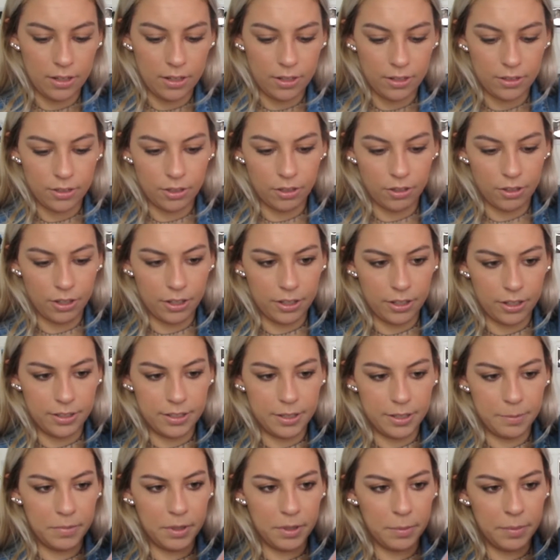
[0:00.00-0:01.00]
So they
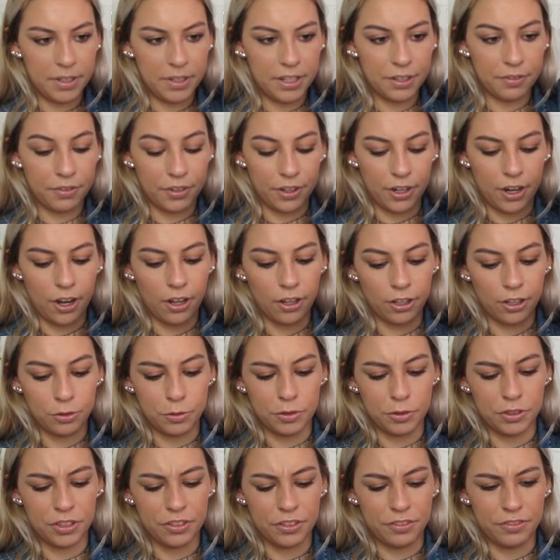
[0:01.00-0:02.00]
seem to be different colors,
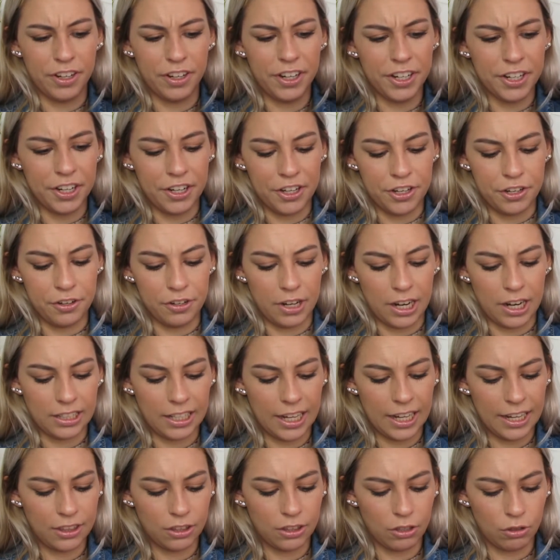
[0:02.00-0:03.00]
which is very cute. I
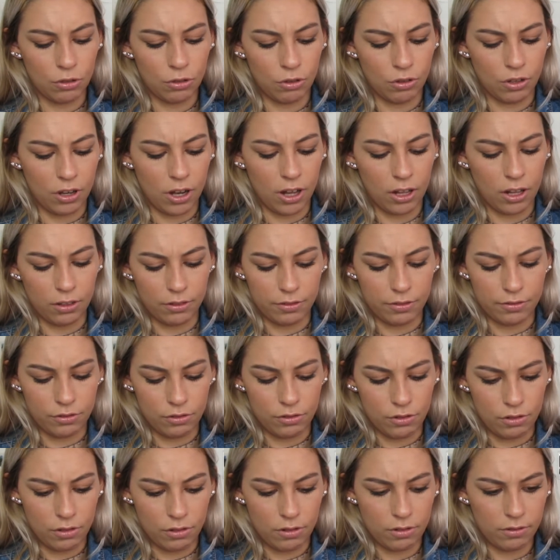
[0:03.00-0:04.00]
like the whole
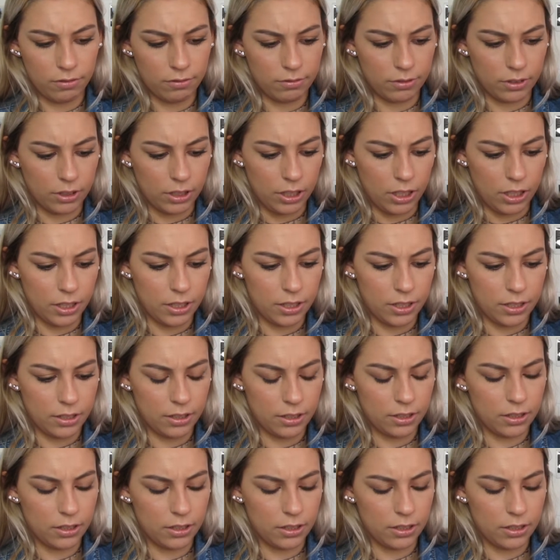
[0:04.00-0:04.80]
colorful look.